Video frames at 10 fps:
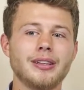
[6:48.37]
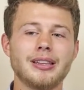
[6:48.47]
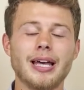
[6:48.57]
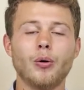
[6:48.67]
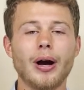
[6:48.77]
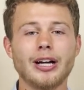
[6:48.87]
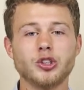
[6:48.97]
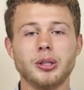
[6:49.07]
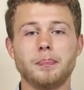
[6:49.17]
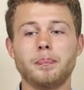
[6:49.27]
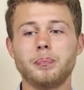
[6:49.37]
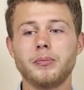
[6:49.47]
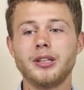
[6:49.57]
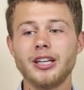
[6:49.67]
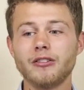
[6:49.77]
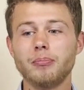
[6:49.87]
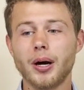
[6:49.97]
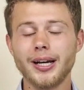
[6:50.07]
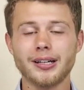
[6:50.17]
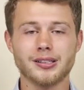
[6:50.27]
that they will actually give
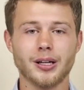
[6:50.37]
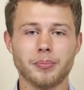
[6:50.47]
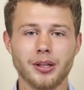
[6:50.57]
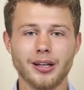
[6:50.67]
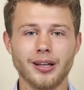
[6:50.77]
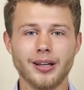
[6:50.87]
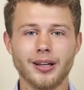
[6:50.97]
money to something